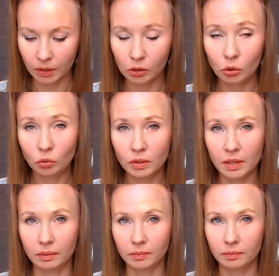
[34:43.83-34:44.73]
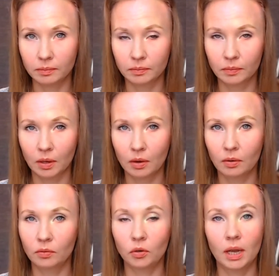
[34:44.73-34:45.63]
lose them,
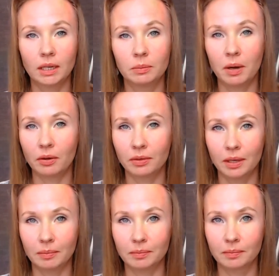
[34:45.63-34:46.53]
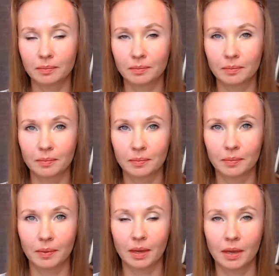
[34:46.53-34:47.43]
forget about them.
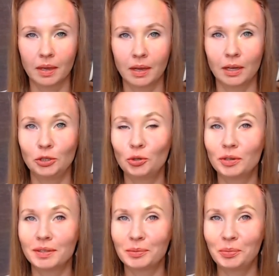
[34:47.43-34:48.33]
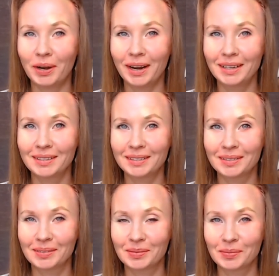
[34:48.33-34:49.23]
And during the breaks
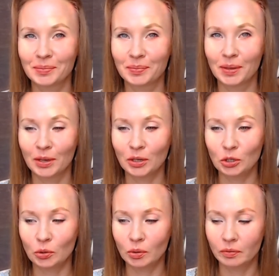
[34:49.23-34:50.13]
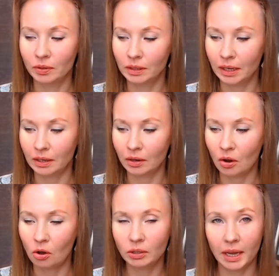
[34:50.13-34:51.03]
you feel like
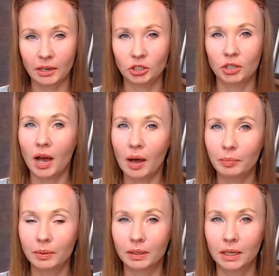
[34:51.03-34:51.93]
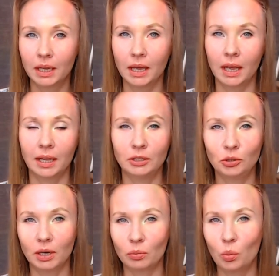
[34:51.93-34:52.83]
all catched up and
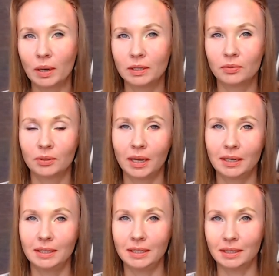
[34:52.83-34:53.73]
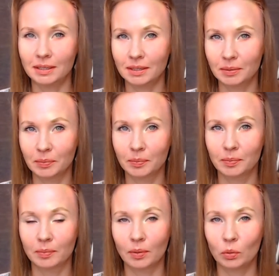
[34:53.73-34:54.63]
you have wonderful ideas
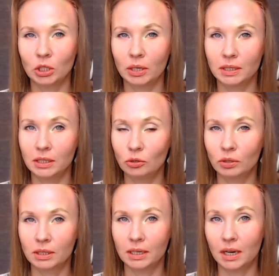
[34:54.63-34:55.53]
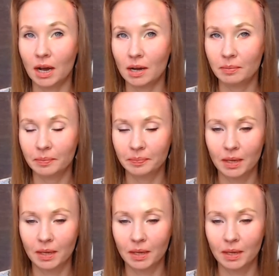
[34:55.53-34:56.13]
which continuously come